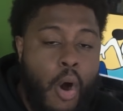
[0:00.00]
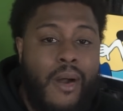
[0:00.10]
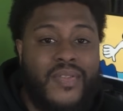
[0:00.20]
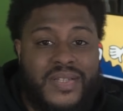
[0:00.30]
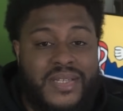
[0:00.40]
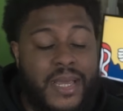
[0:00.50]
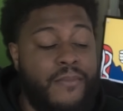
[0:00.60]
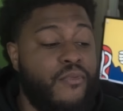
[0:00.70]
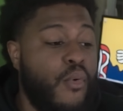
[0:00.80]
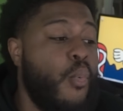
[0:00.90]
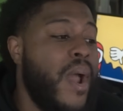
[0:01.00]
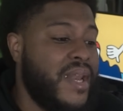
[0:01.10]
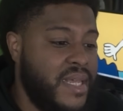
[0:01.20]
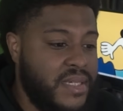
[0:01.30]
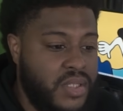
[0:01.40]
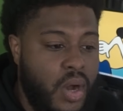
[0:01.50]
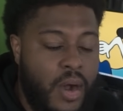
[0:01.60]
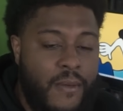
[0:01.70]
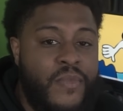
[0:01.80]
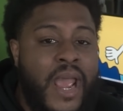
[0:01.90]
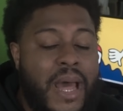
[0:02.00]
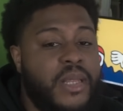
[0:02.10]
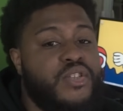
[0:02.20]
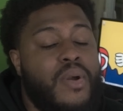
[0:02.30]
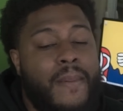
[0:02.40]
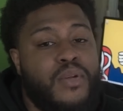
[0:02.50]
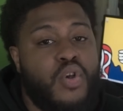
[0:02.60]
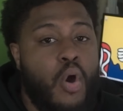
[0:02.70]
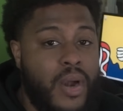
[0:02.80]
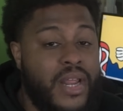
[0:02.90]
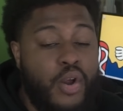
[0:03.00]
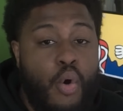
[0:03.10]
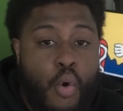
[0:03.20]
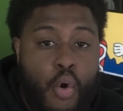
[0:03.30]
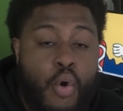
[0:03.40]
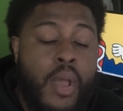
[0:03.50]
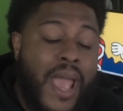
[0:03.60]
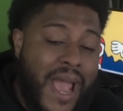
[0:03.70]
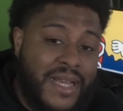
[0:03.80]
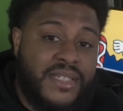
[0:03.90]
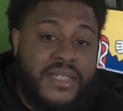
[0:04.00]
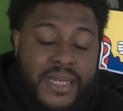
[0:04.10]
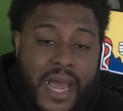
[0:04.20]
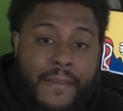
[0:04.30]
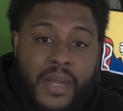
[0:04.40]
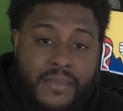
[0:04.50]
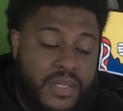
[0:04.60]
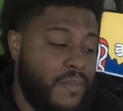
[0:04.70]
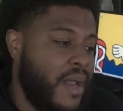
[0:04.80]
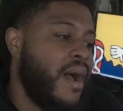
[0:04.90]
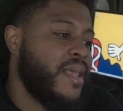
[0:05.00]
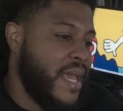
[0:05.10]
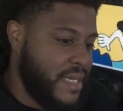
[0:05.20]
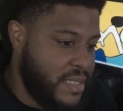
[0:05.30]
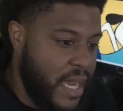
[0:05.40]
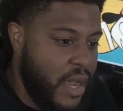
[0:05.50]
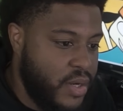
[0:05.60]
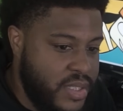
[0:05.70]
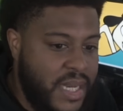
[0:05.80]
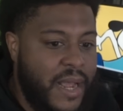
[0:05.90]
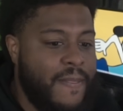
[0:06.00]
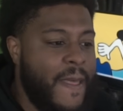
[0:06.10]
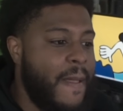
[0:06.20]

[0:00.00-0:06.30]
on this team for when he's gone. At least the Raptors aren't in the hole as the time comes up. Now, yes, I understand